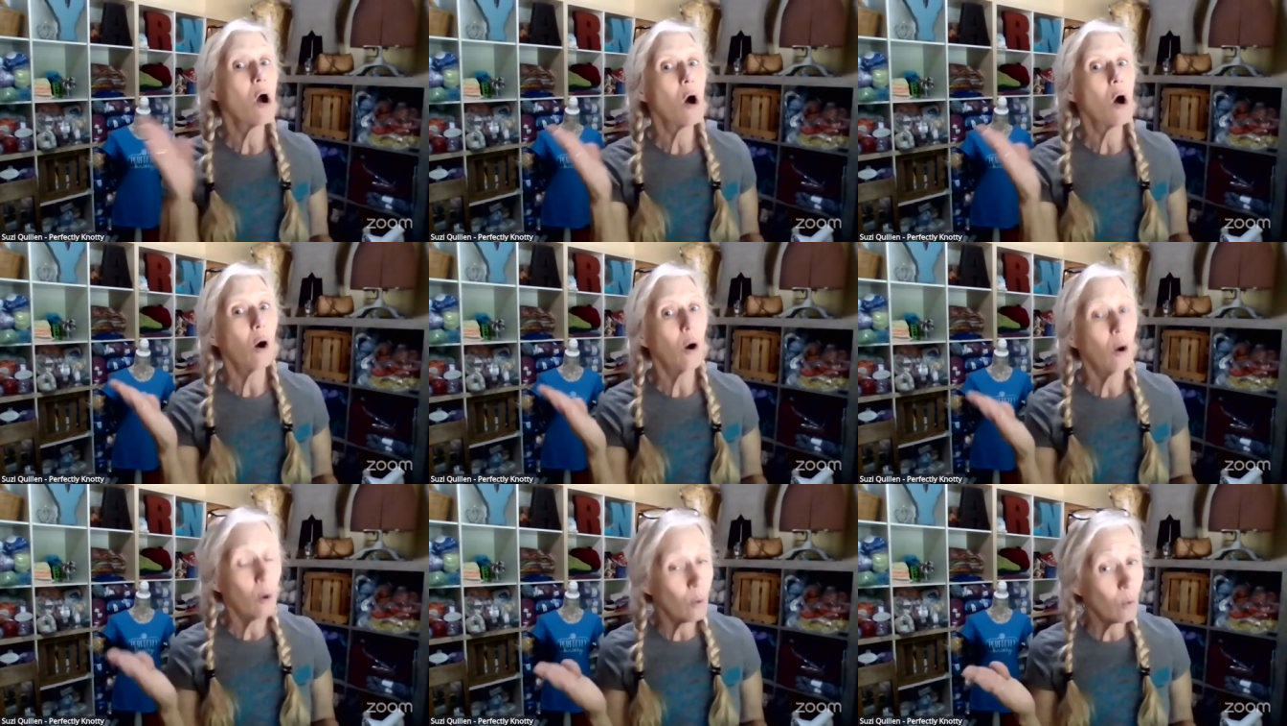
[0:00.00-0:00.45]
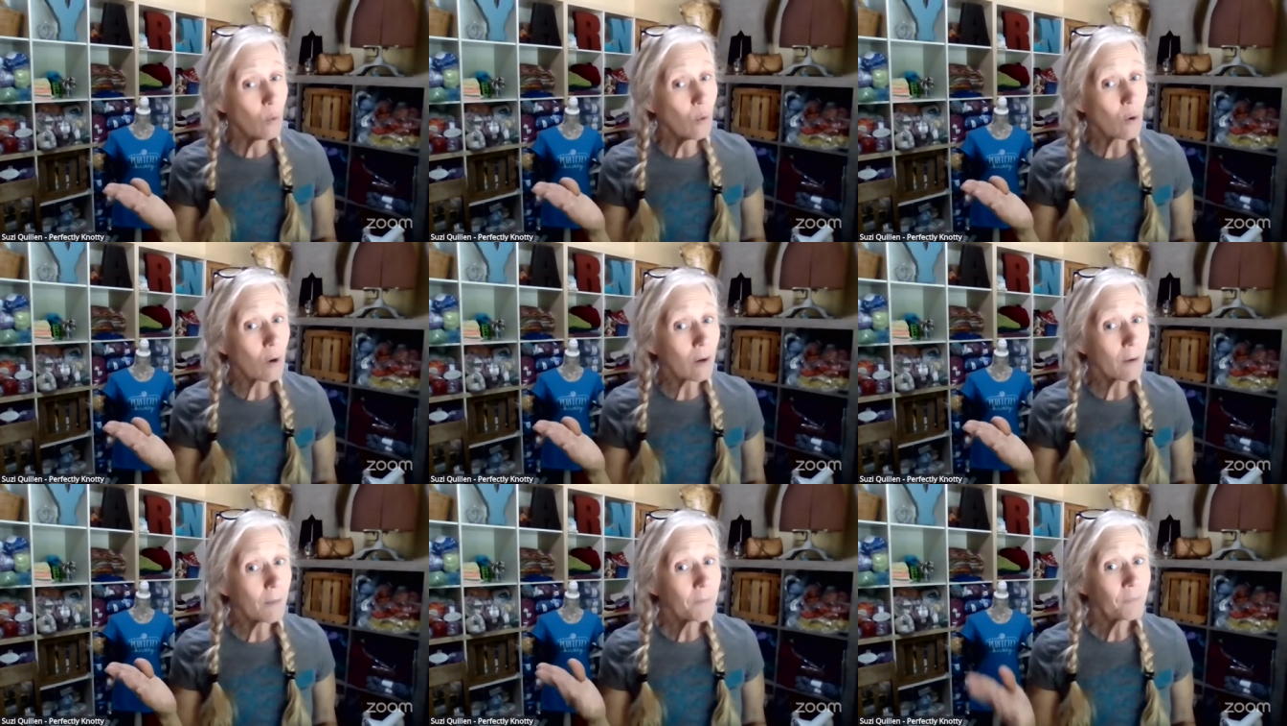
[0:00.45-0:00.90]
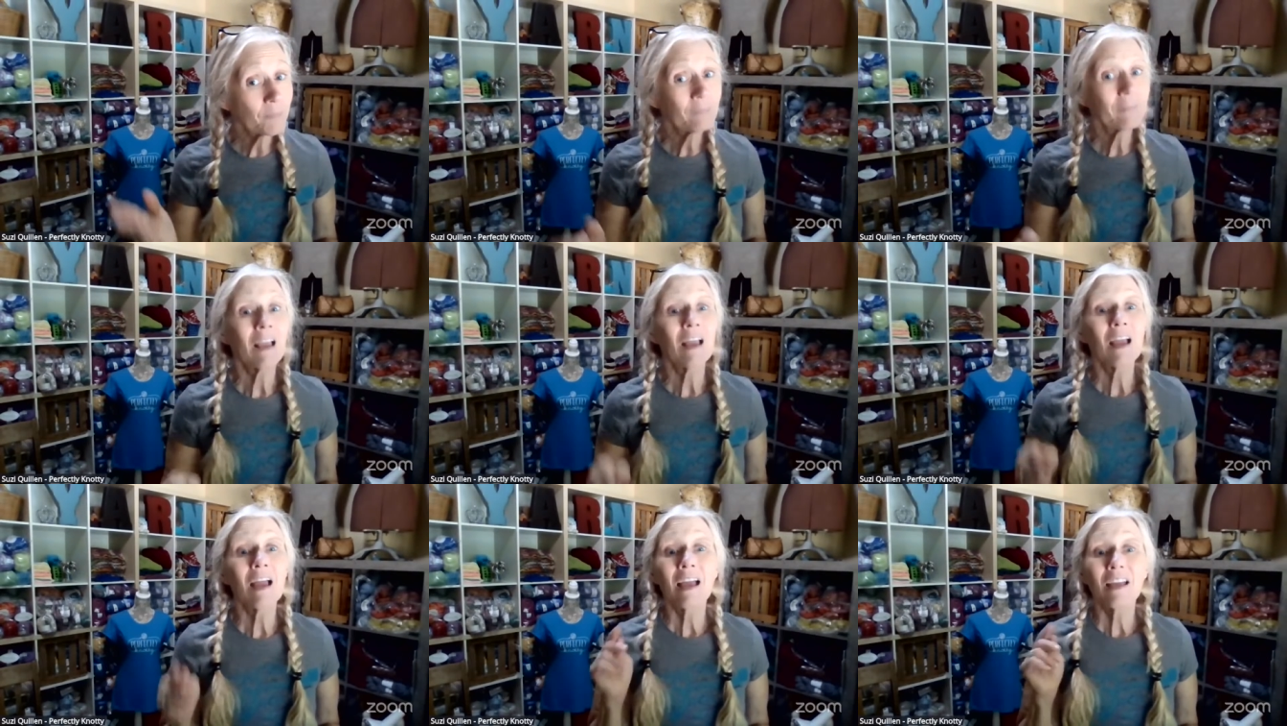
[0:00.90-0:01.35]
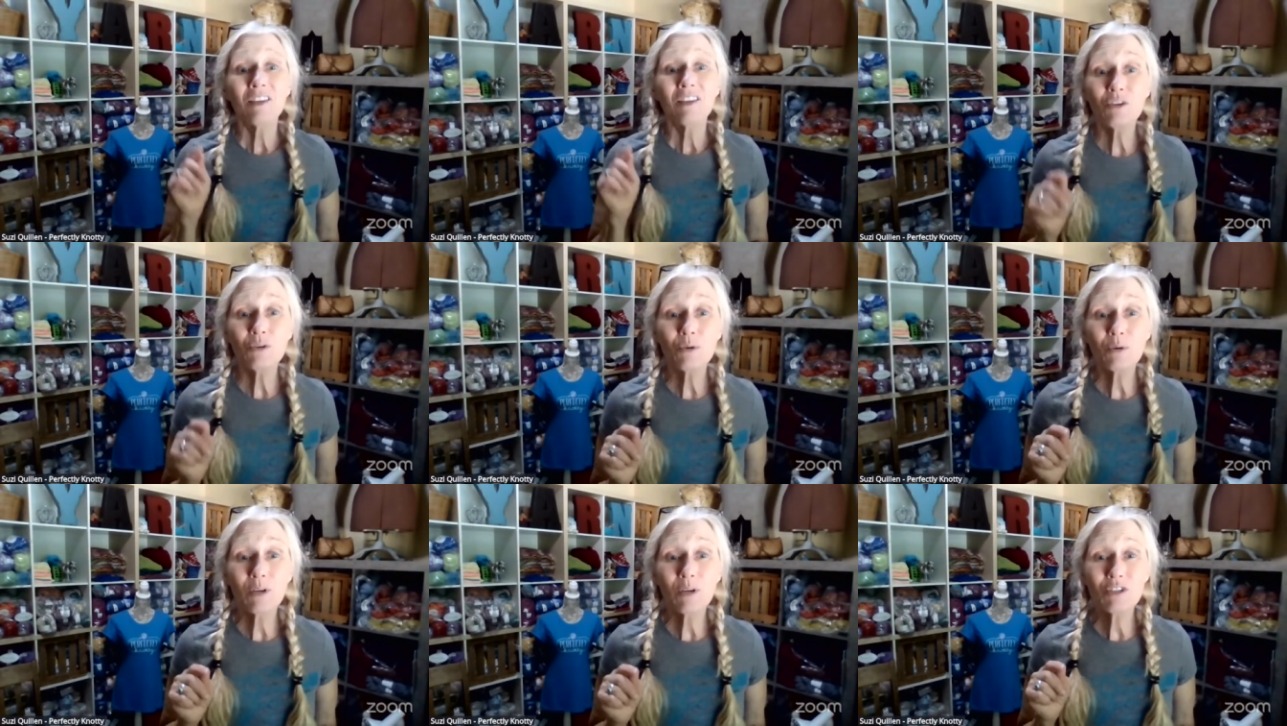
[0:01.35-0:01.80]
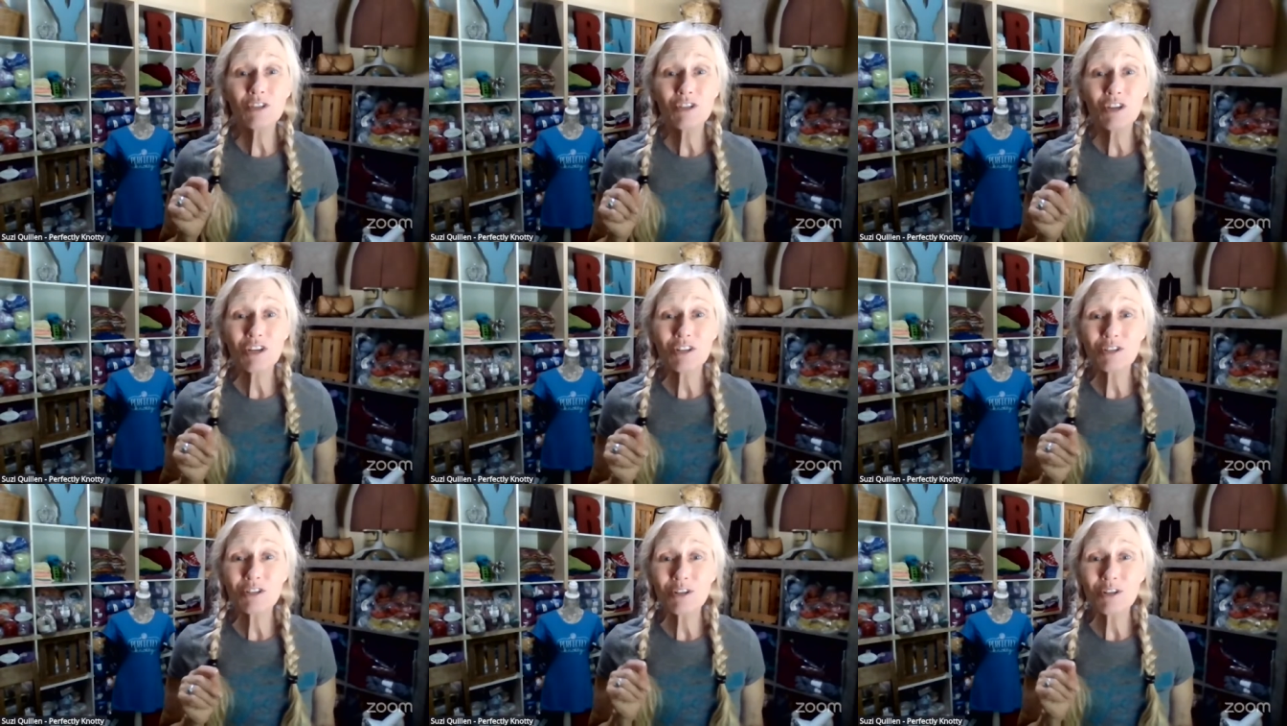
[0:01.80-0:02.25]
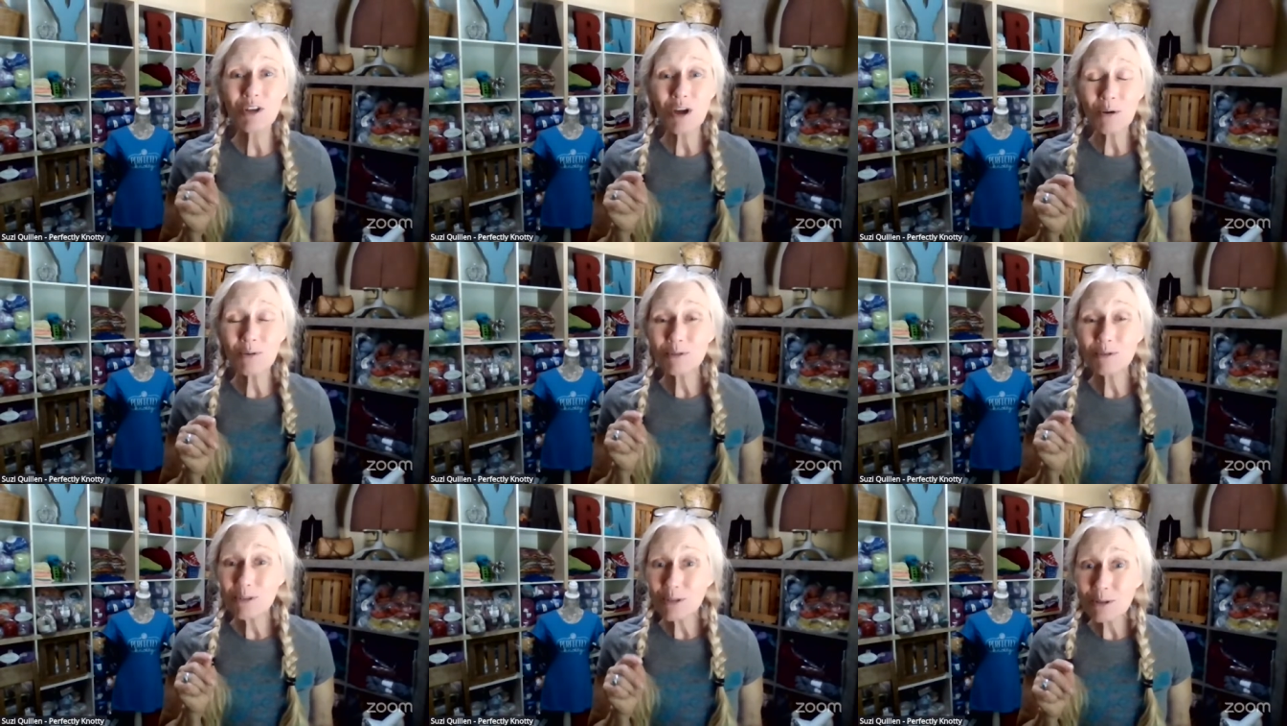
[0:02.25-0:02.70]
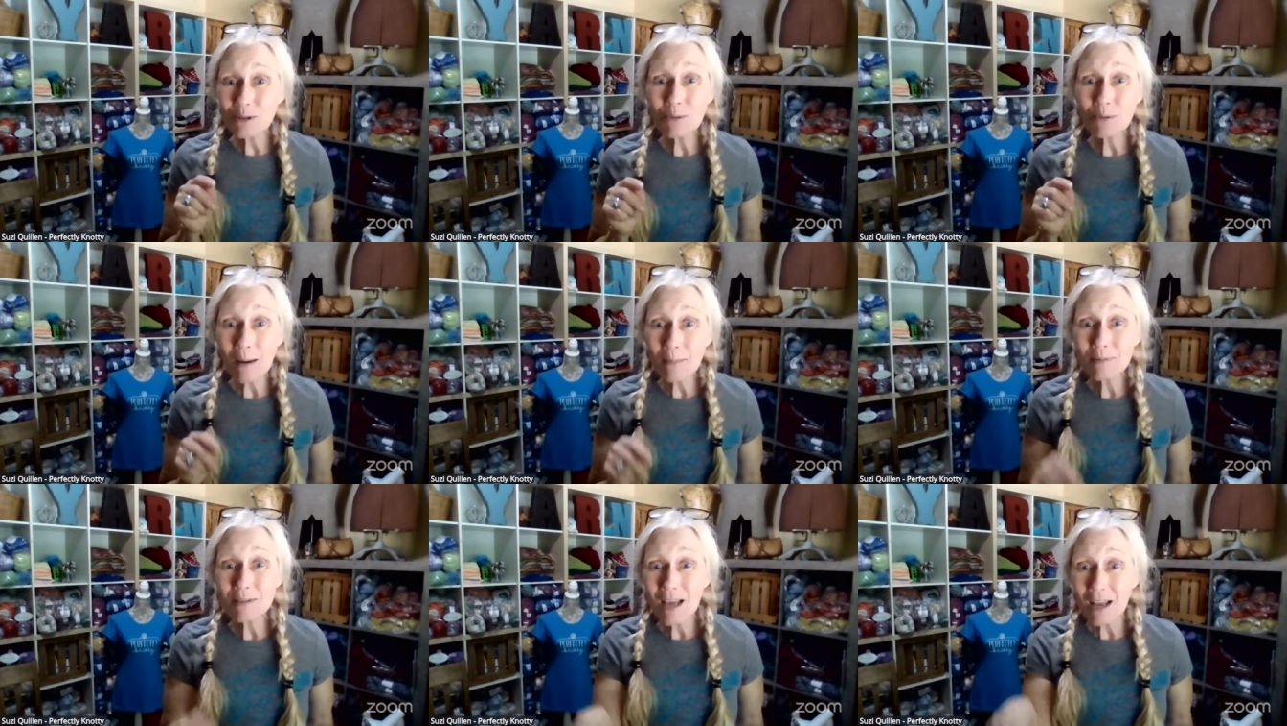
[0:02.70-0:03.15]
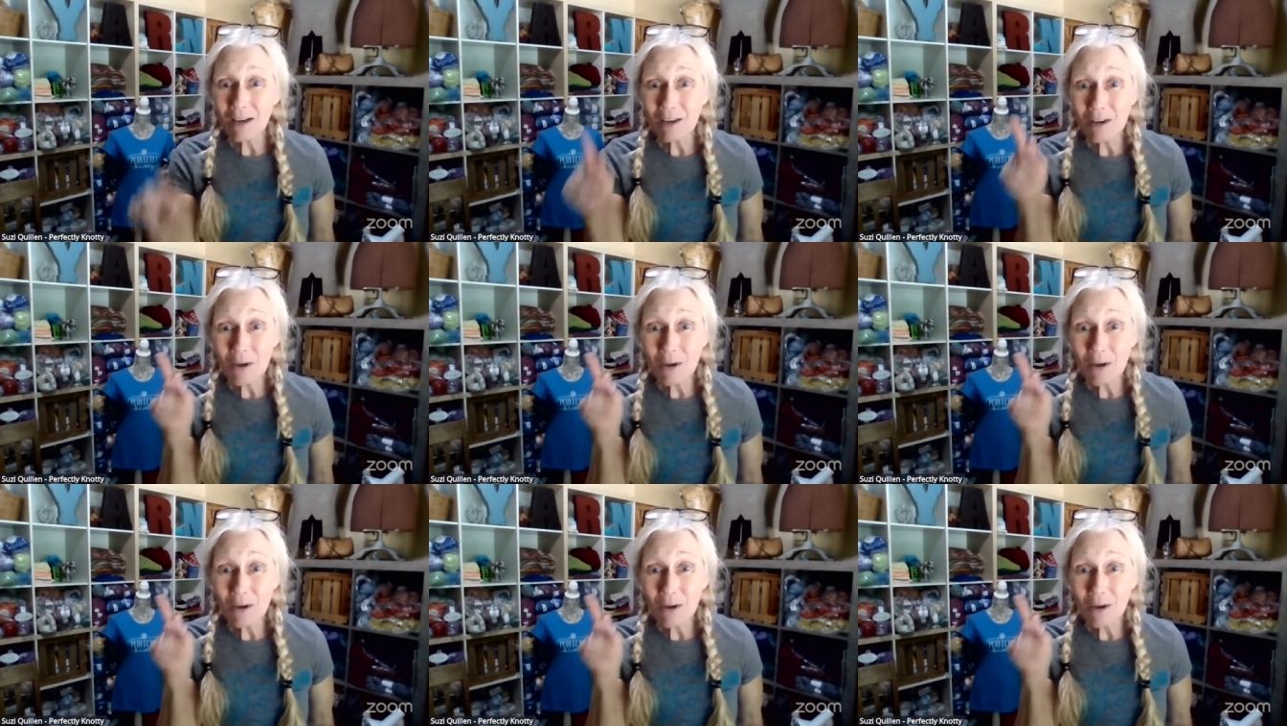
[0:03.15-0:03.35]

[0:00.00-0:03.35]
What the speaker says: Or you can just go to the website,